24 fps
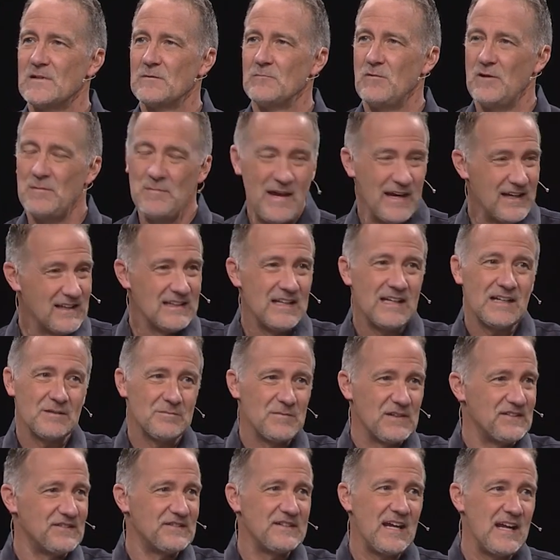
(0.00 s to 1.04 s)
We make a lot of
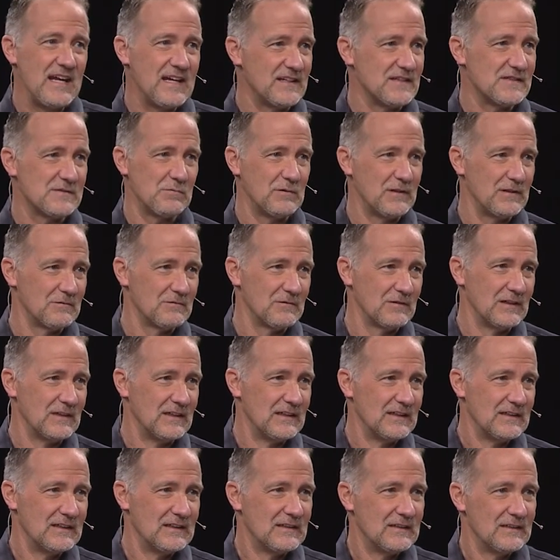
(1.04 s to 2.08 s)
mistakes. We,
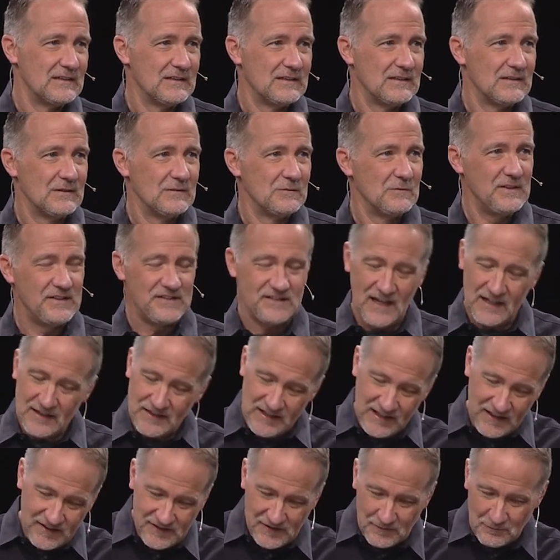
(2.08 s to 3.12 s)
we say
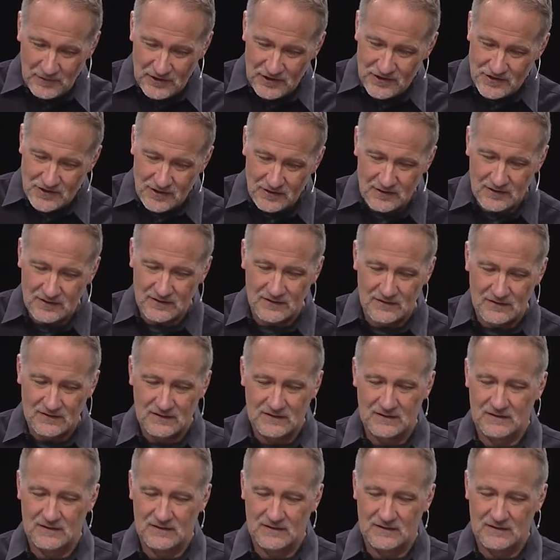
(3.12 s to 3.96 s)
things that we shouldn't.